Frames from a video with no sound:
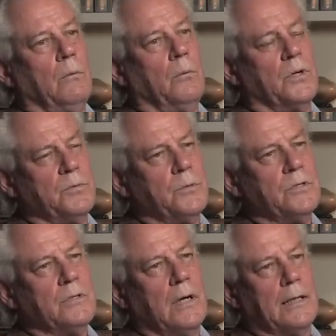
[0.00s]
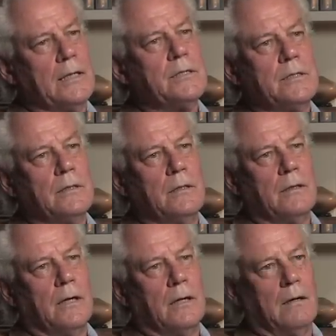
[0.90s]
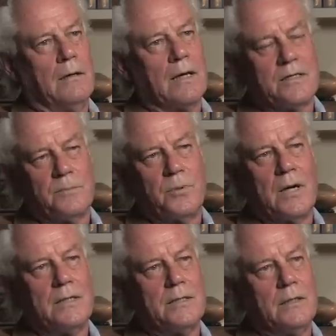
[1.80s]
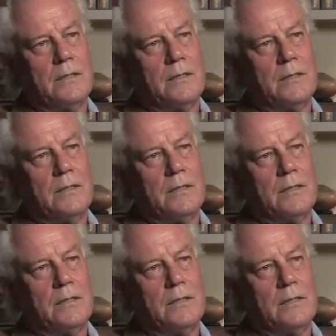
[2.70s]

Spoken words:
which was, I guess, not surprising